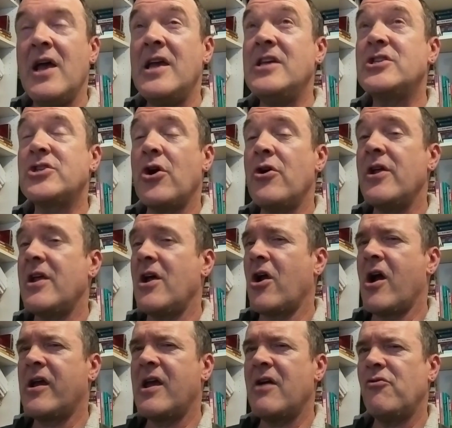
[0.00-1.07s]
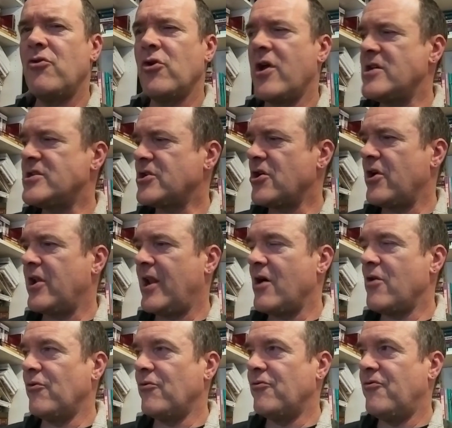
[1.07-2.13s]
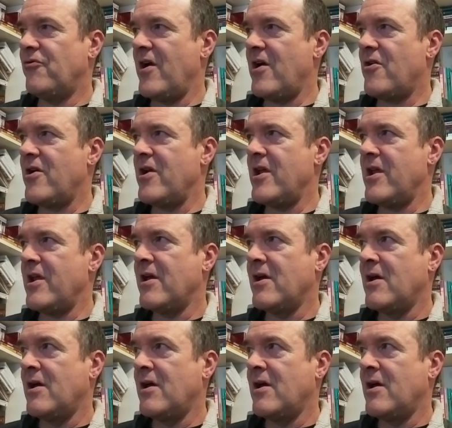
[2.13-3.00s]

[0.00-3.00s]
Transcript: Guy Gavrilcade started out very,